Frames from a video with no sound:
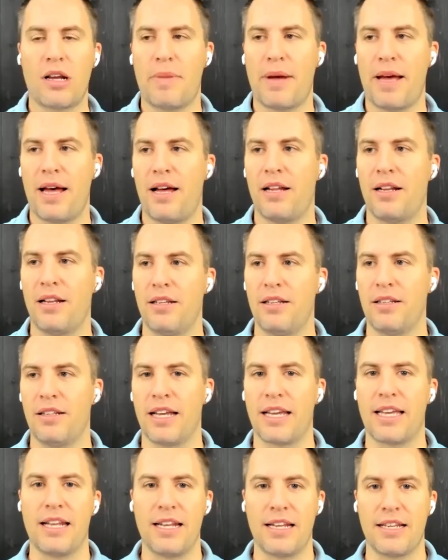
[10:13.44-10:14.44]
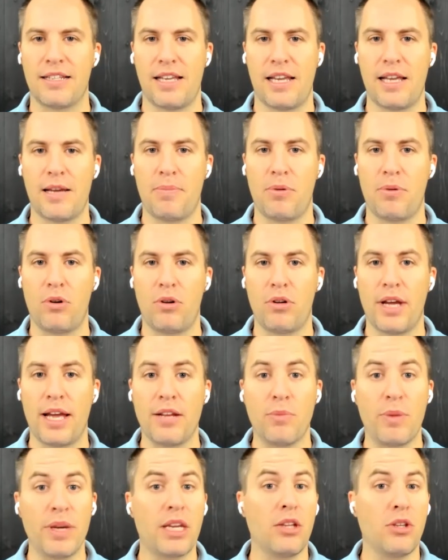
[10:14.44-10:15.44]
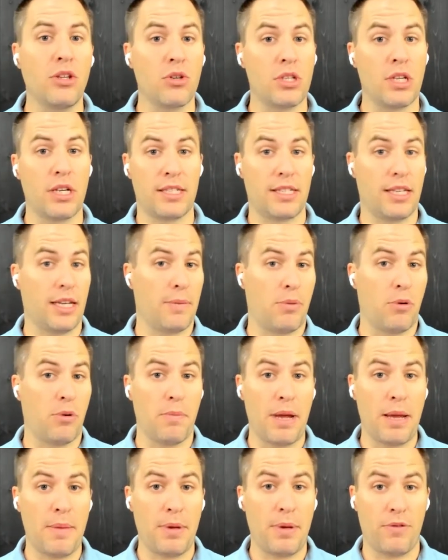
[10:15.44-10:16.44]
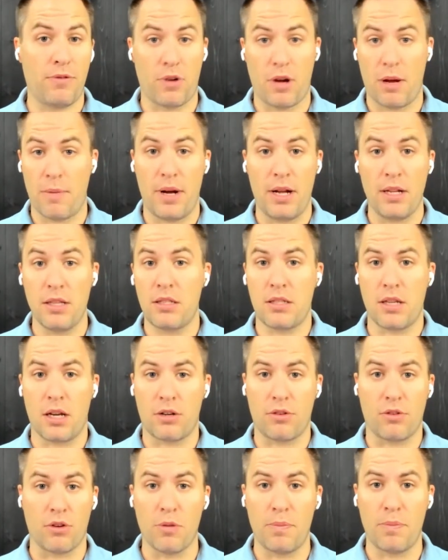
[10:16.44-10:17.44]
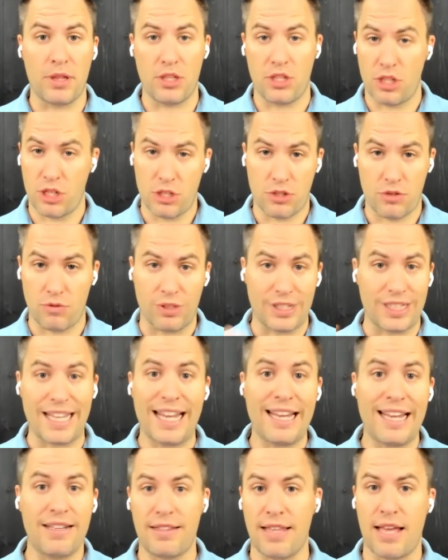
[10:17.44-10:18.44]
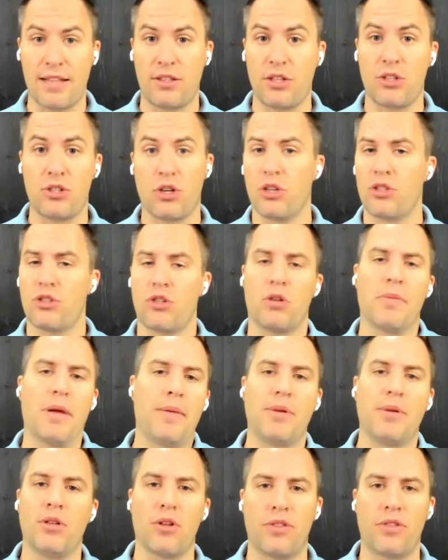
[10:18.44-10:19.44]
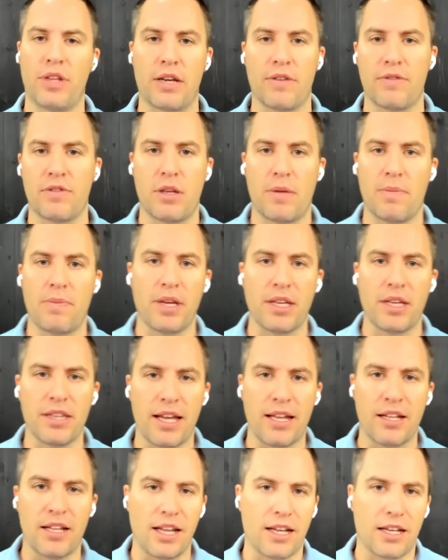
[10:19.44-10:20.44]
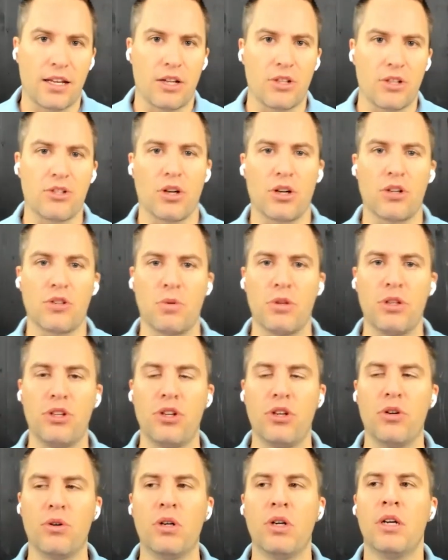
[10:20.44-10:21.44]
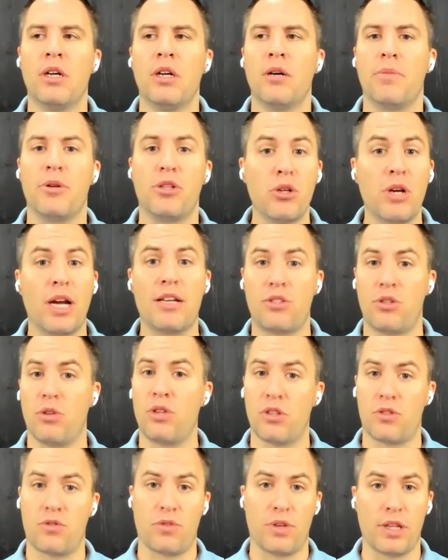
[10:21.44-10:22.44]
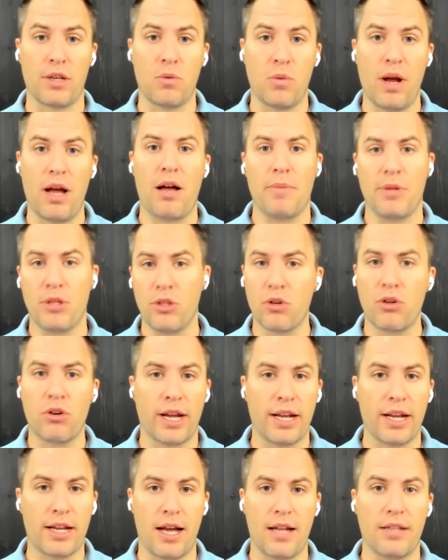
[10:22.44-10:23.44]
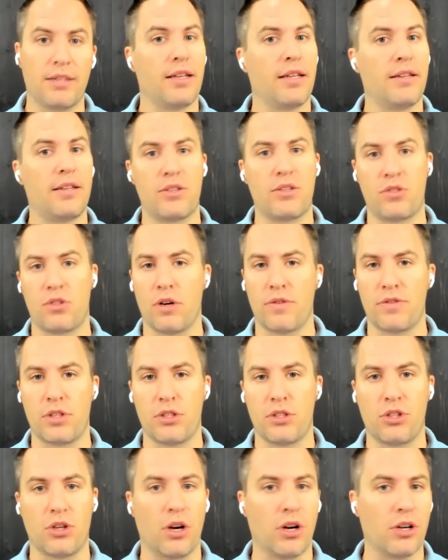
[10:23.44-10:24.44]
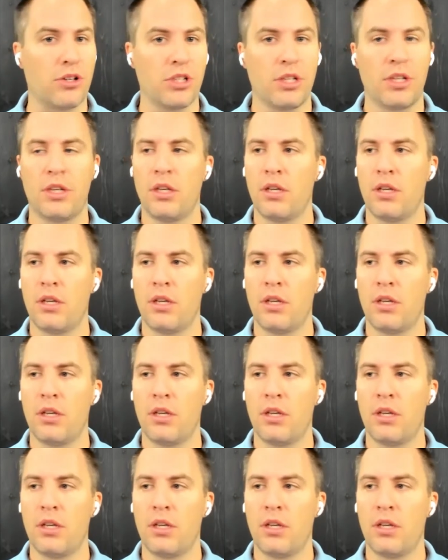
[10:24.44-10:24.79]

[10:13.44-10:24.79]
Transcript: about like an example, and we could use an example maybe from Unstuck Group and just relate that to church, or maybe you'll think of something that like a church would do. But you guys do this really well. I mean, you create content that serves the church.